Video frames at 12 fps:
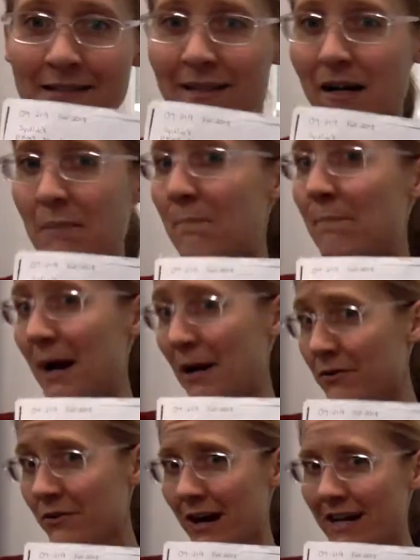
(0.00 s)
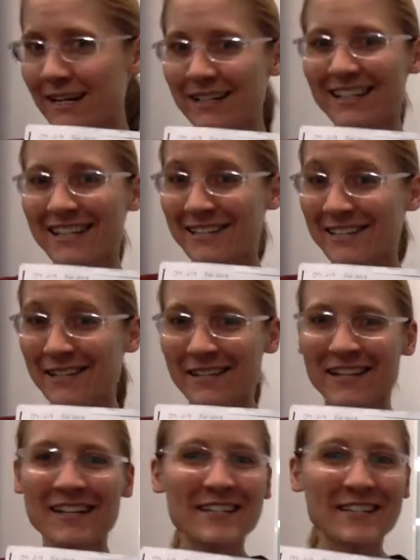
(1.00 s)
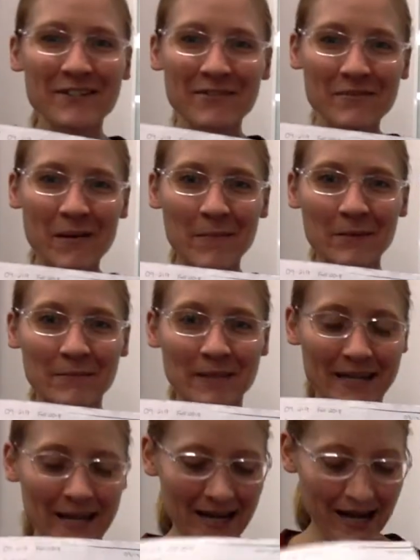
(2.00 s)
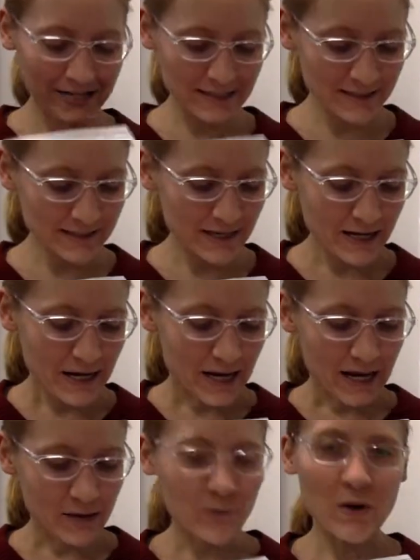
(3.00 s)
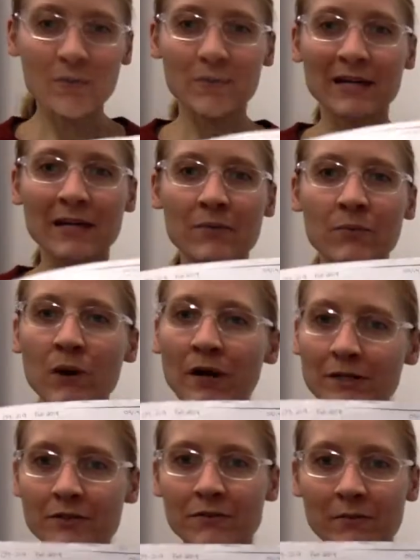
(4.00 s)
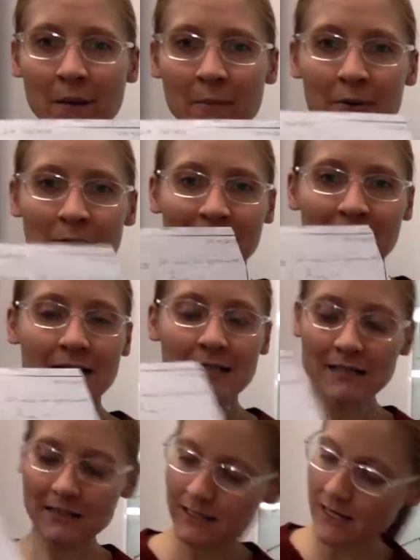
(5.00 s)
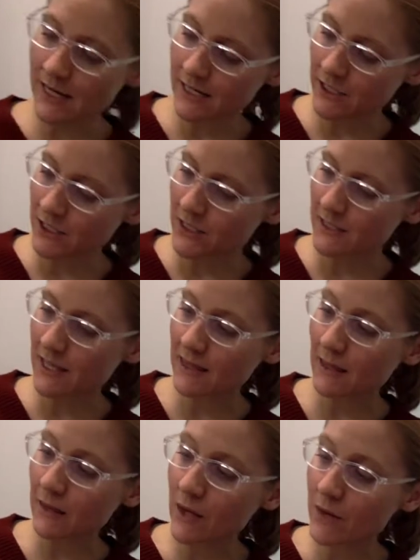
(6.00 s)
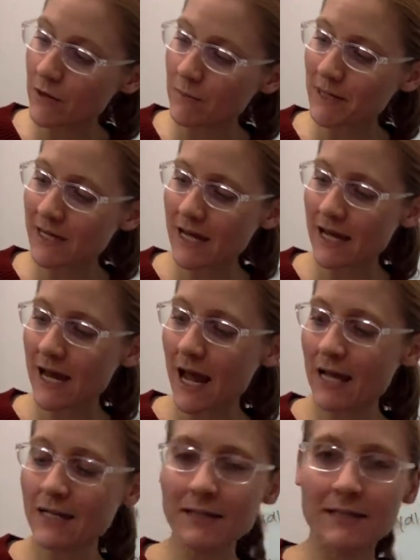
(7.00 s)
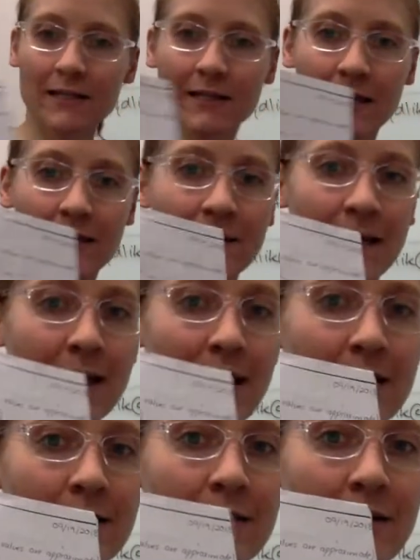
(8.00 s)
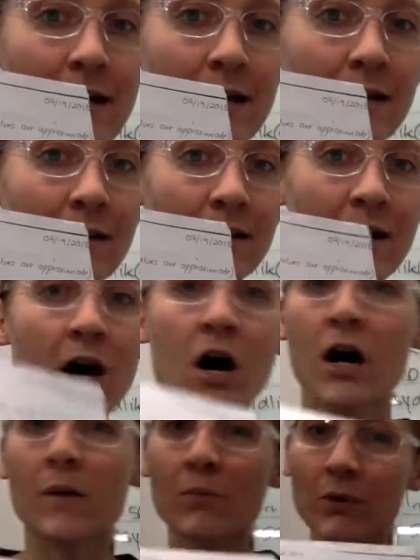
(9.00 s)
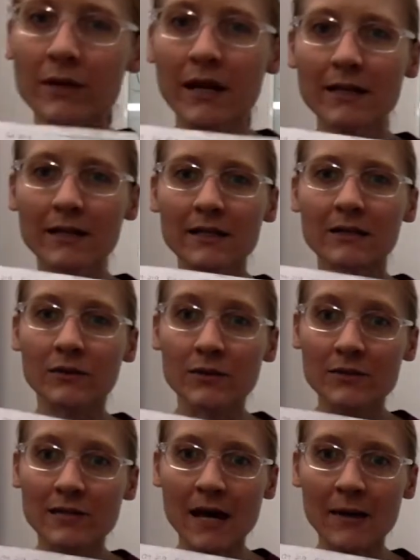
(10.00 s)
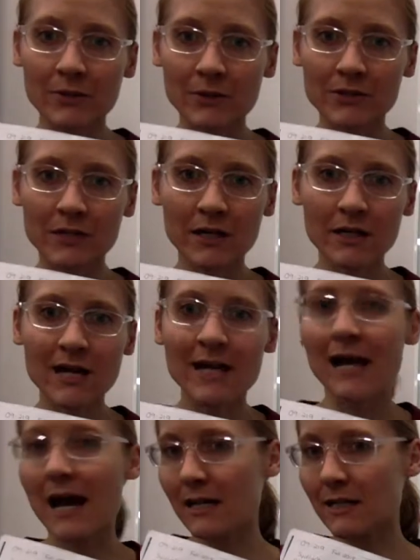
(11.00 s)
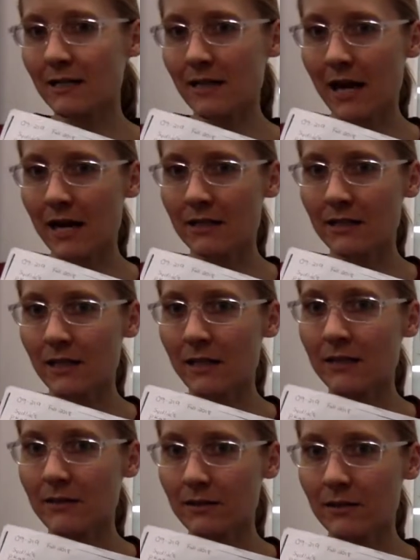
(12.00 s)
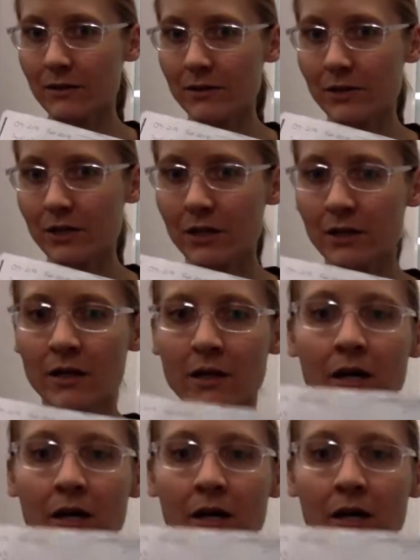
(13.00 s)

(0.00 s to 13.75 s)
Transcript: They're about right. Easy to remember pKas. And what we want to remember with these is just that the lower pKas, things like HCl, are more likely to lose that proton and act as an acid in solution.